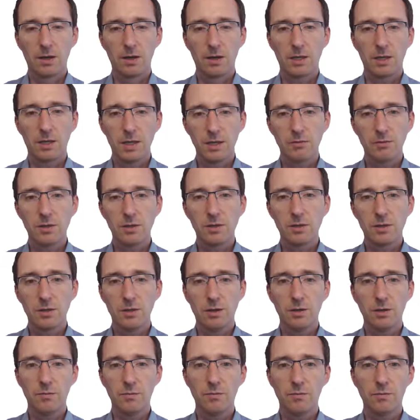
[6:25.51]
Here we
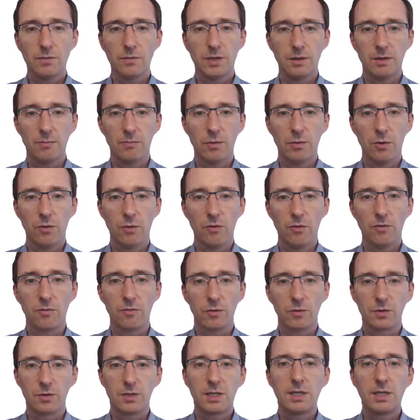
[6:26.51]
saw that both
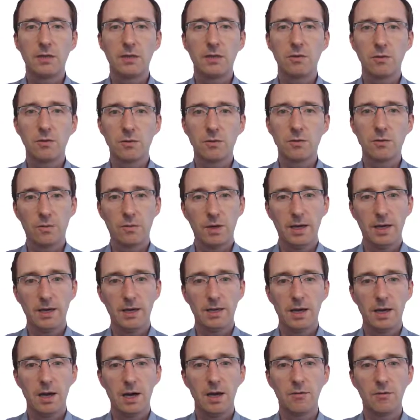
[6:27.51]
Mosquito and
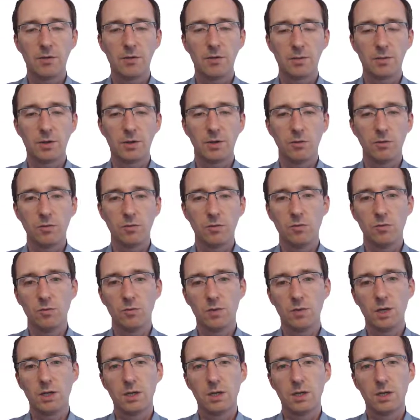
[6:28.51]
HiveMQ